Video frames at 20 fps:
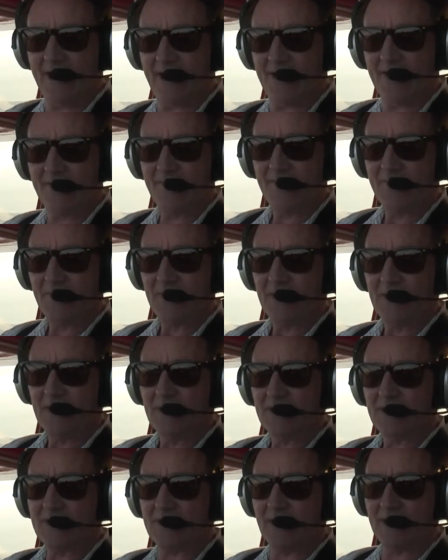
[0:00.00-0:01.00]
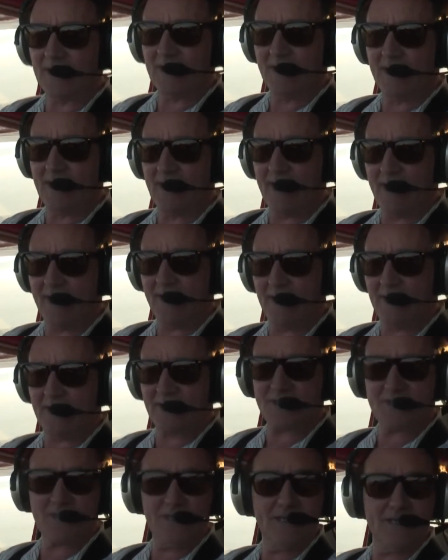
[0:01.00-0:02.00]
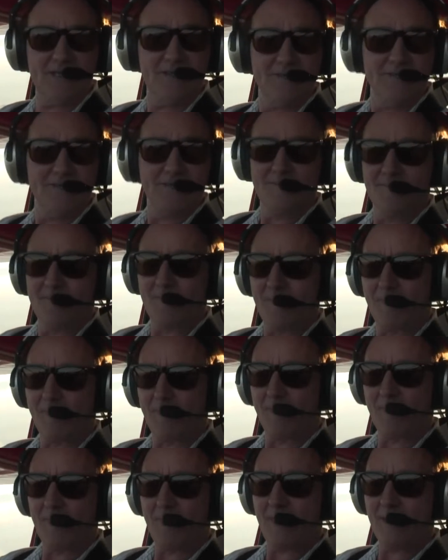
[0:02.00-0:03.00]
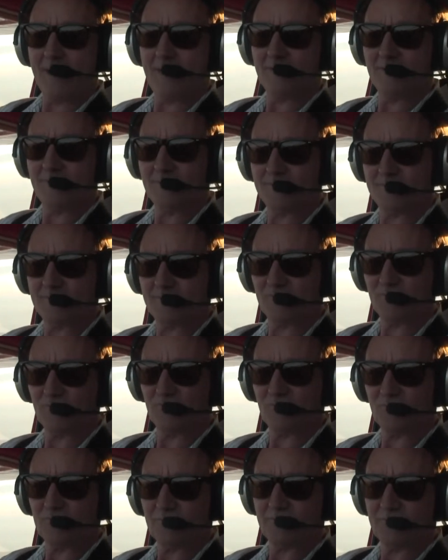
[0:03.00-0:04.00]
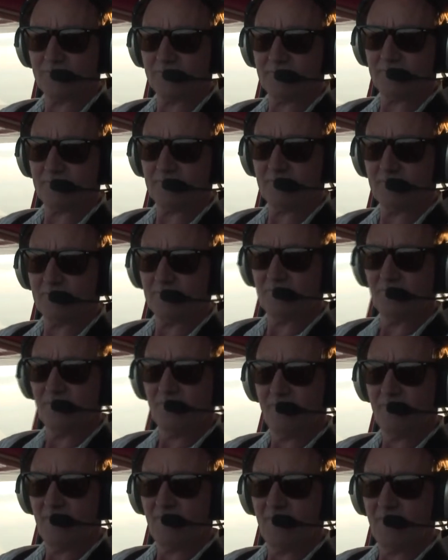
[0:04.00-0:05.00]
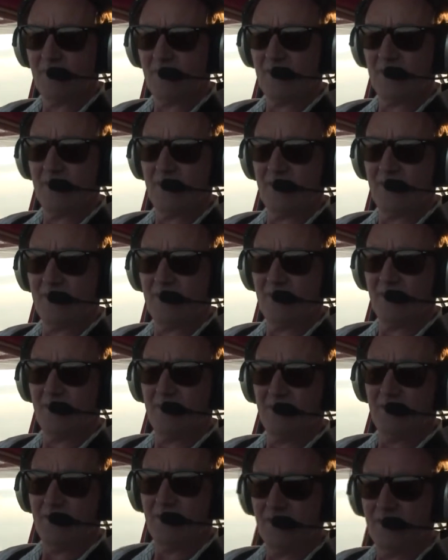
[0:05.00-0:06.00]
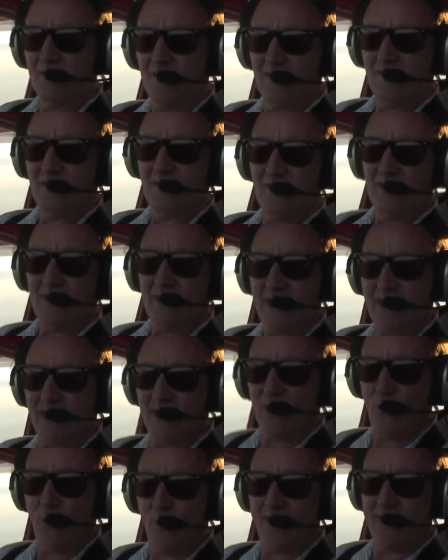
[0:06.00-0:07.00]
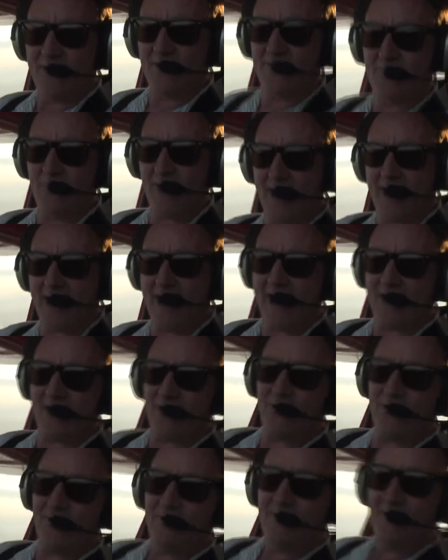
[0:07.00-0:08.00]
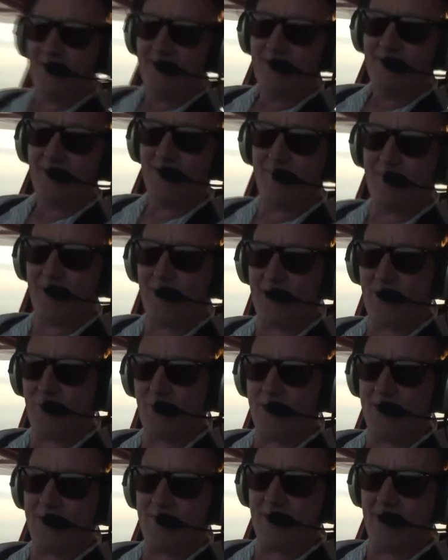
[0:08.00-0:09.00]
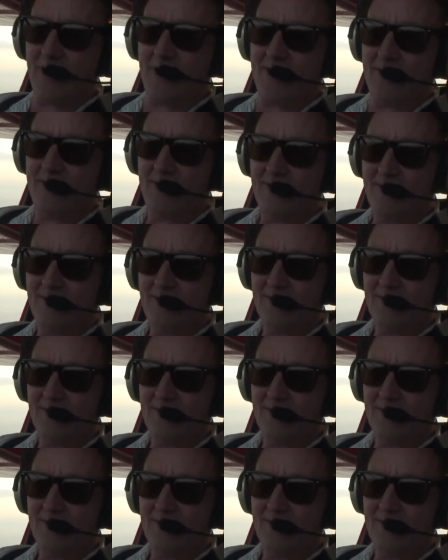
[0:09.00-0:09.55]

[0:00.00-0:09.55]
Um, settling down nicely. If you're climbing, we're getting up towards the moon up there. Have you seen that? We're... now the wind, buddy, hang on. The bloody wind, mate.